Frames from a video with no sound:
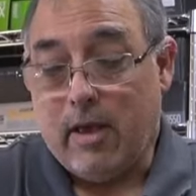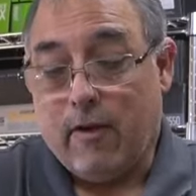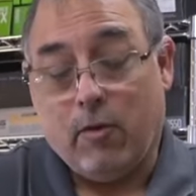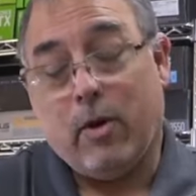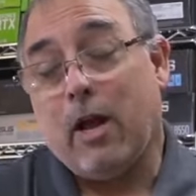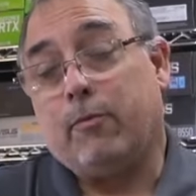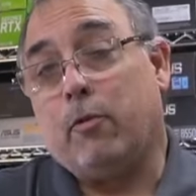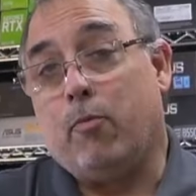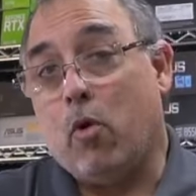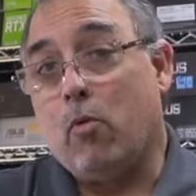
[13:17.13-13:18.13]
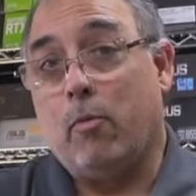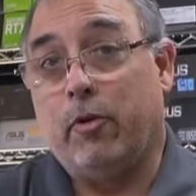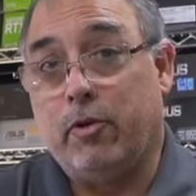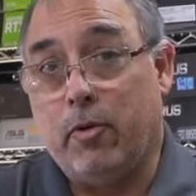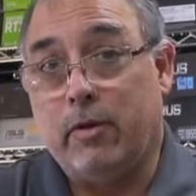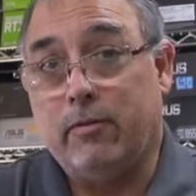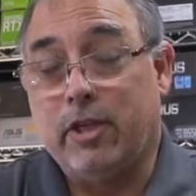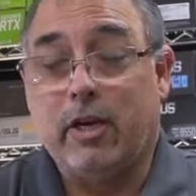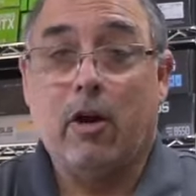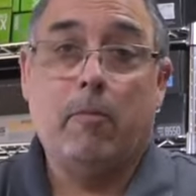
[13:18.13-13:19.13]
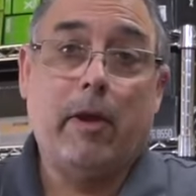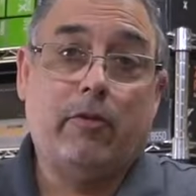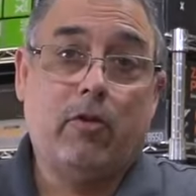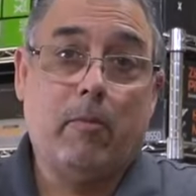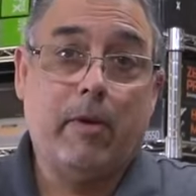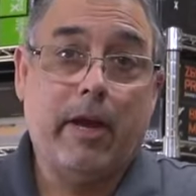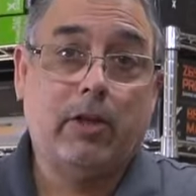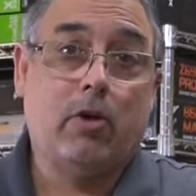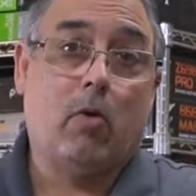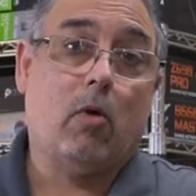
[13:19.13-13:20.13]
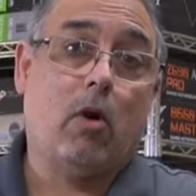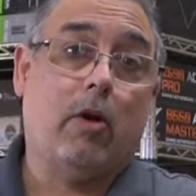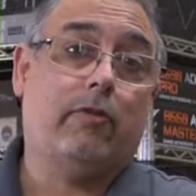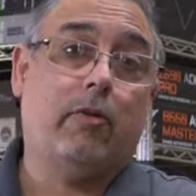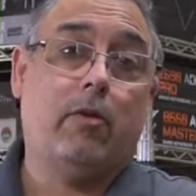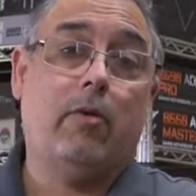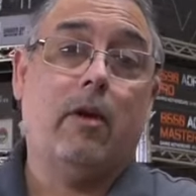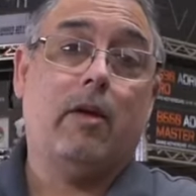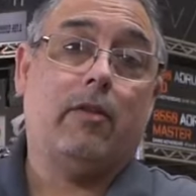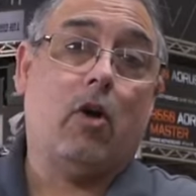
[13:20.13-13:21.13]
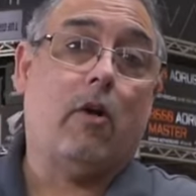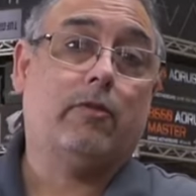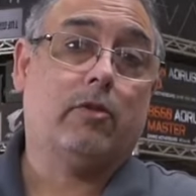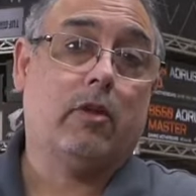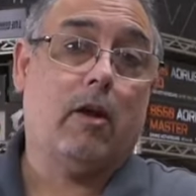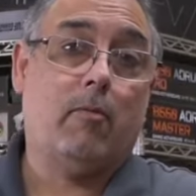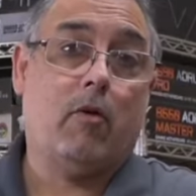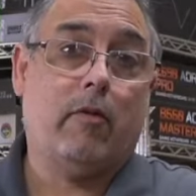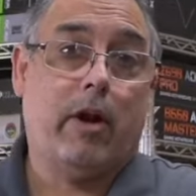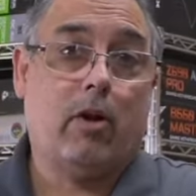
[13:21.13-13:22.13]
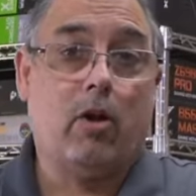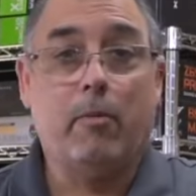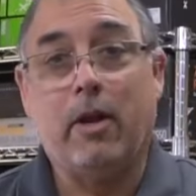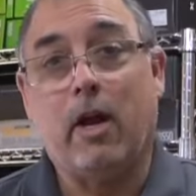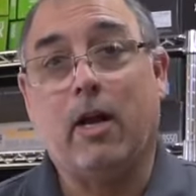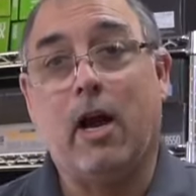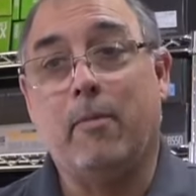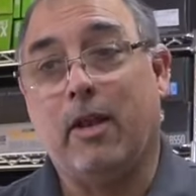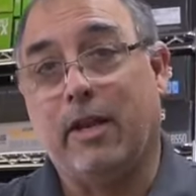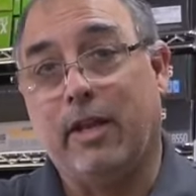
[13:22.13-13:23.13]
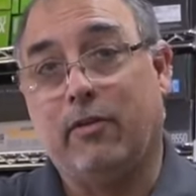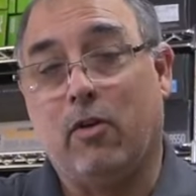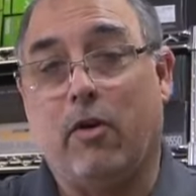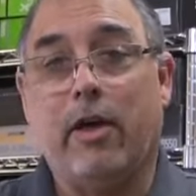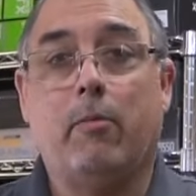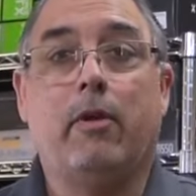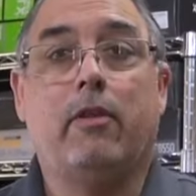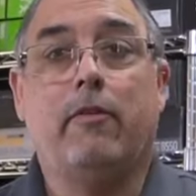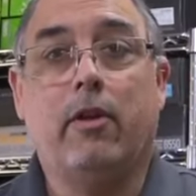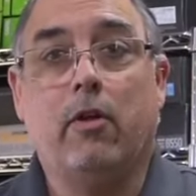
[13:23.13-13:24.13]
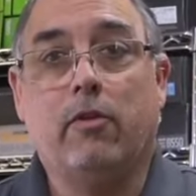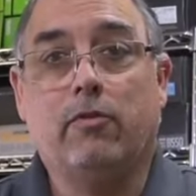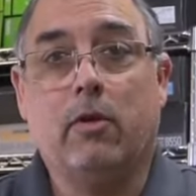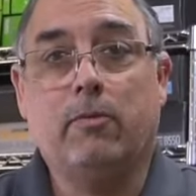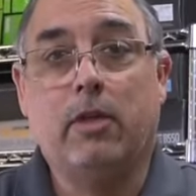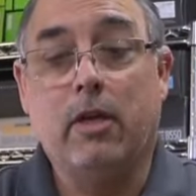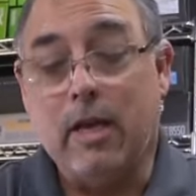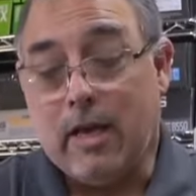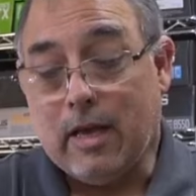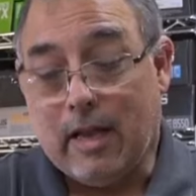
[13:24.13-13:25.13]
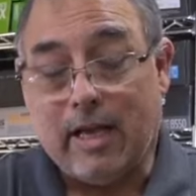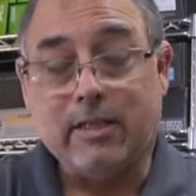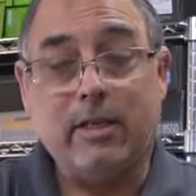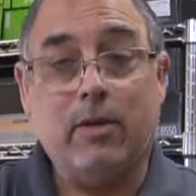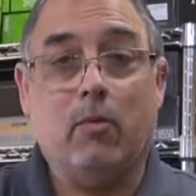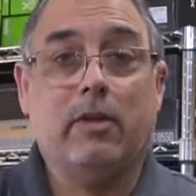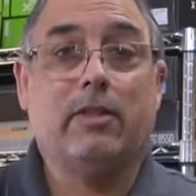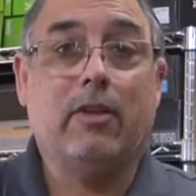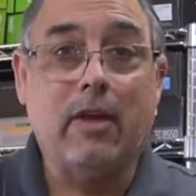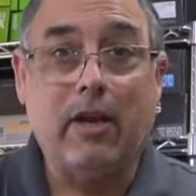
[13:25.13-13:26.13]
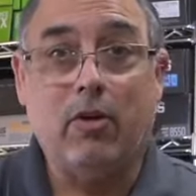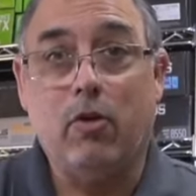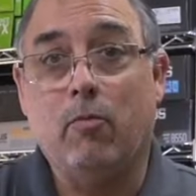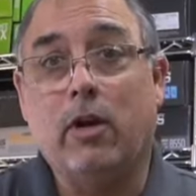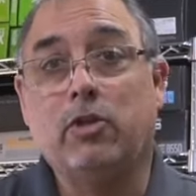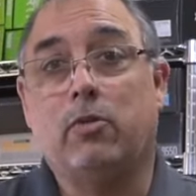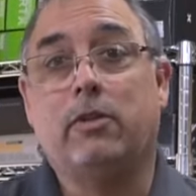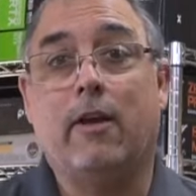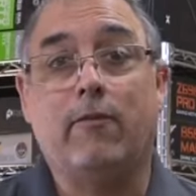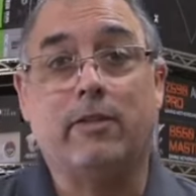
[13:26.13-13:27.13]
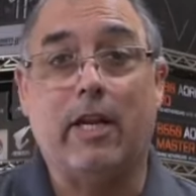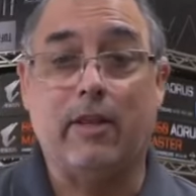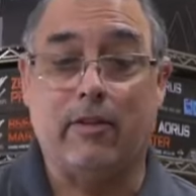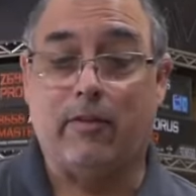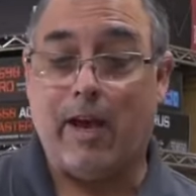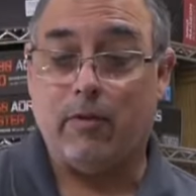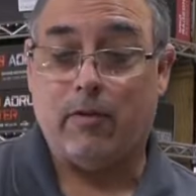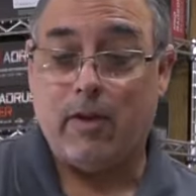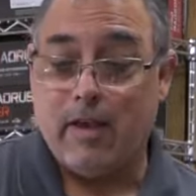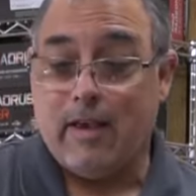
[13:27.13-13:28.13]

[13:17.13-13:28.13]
If you want to help support what we're doing, check out our Patreon page or also the Officers Club over at airgunarmory.com, and links to all that will be in the video description. Lastly, want to say thank you to Umarex USA for sending this out.